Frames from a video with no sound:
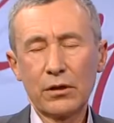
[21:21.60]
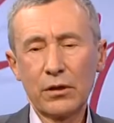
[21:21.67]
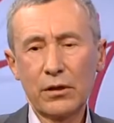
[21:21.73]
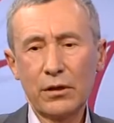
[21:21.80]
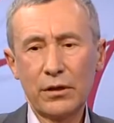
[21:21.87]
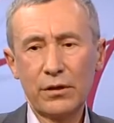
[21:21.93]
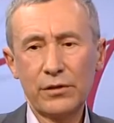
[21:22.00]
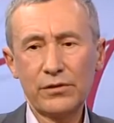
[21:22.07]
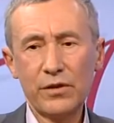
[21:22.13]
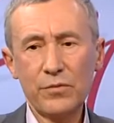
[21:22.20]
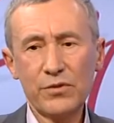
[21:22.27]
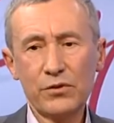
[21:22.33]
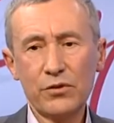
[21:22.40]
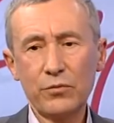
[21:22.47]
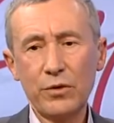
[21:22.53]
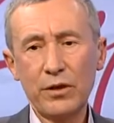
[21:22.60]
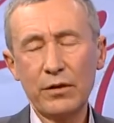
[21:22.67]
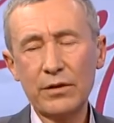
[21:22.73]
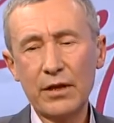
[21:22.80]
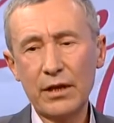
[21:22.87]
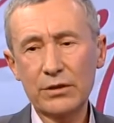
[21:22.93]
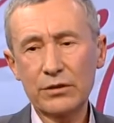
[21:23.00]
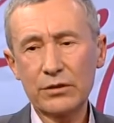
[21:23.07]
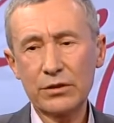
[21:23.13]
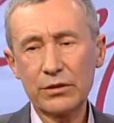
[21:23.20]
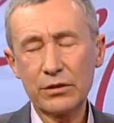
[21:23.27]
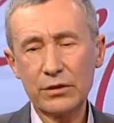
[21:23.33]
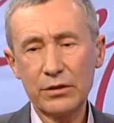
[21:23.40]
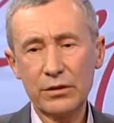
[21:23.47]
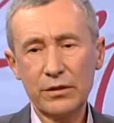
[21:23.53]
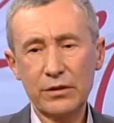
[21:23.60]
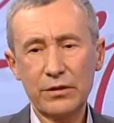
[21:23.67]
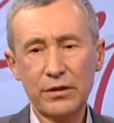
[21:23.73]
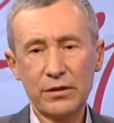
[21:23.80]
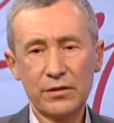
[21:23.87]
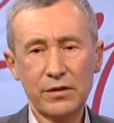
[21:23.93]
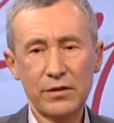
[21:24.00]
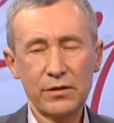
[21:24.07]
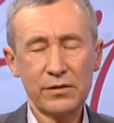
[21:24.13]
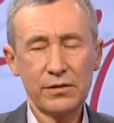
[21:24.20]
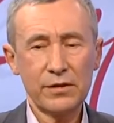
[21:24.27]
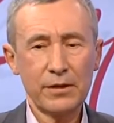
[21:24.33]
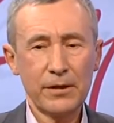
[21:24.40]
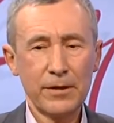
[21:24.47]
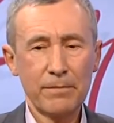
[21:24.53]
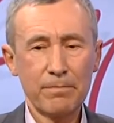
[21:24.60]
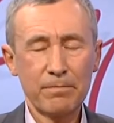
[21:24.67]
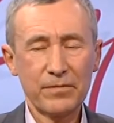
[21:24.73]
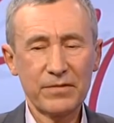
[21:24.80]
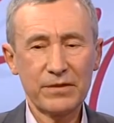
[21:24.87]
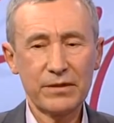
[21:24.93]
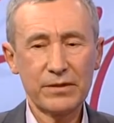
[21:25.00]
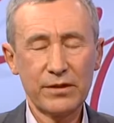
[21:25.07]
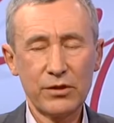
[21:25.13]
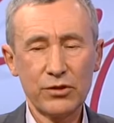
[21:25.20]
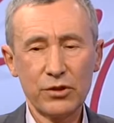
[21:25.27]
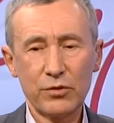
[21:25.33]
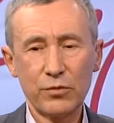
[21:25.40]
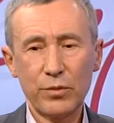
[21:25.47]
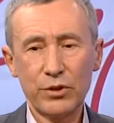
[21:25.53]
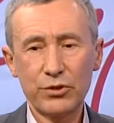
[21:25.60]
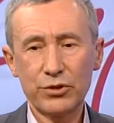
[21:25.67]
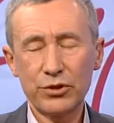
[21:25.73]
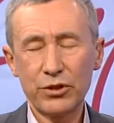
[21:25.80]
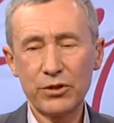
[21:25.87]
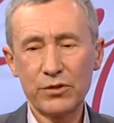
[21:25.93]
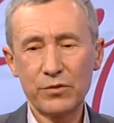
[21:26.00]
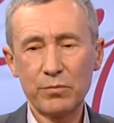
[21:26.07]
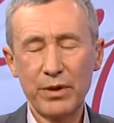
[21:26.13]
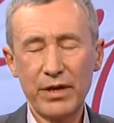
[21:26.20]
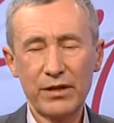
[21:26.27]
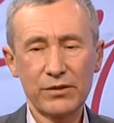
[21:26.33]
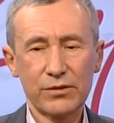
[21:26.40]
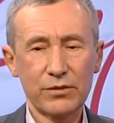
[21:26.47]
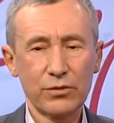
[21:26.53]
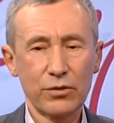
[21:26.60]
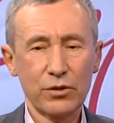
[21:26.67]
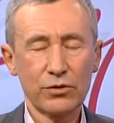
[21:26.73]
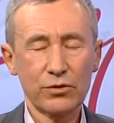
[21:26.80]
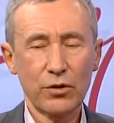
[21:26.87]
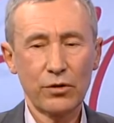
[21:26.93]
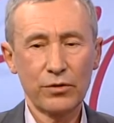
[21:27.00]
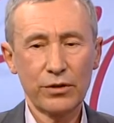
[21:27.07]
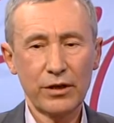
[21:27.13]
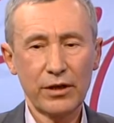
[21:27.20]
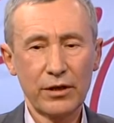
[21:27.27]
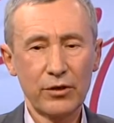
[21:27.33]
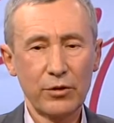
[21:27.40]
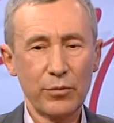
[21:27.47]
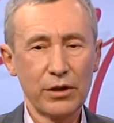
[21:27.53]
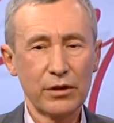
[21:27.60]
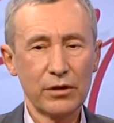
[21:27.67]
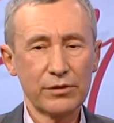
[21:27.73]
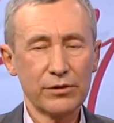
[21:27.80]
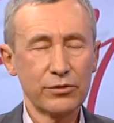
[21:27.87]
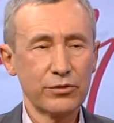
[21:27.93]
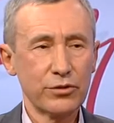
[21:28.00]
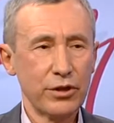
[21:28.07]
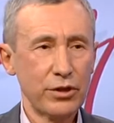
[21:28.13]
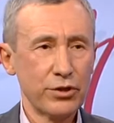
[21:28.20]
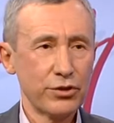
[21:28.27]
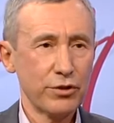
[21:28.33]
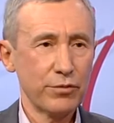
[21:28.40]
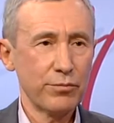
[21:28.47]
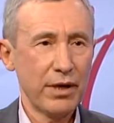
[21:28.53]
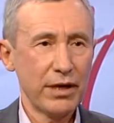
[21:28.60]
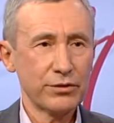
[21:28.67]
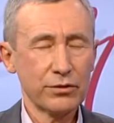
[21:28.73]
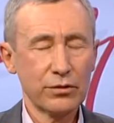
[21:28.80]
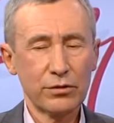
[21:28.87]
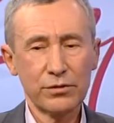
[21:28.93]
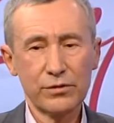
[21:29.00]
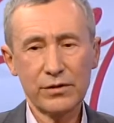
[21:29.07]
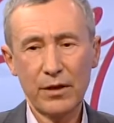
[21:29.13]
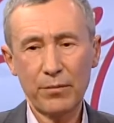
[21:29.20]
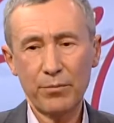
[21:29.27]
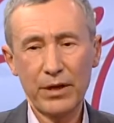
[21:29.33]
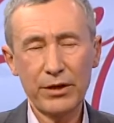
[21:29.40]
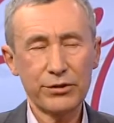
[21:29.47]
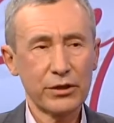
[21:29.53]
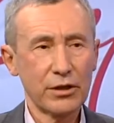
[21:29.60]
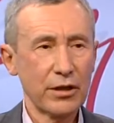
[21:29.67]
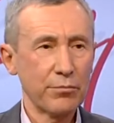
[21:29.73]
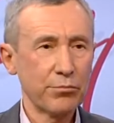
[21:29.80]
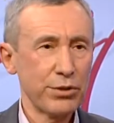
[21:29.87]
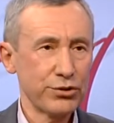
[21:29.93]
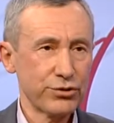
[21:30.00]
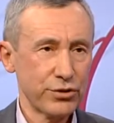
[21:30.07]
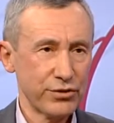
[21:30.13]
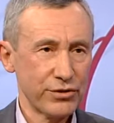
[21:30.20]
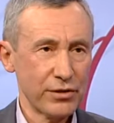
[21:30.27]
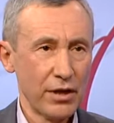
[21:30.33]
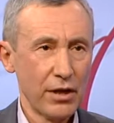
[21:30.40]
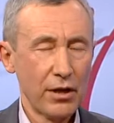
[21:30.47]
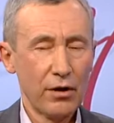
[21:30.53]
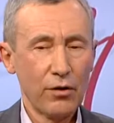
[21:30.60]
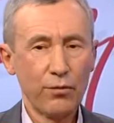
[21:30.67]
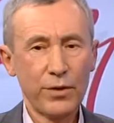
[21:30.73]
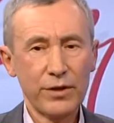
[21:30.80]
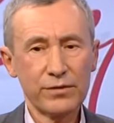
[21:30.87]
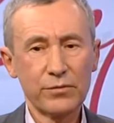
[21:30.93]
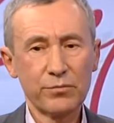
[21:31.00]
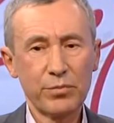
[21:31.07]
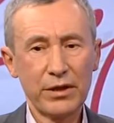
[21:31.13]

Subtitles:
it seems to me that this is a decision which is based not on economical situation, but on some political ambitions of Western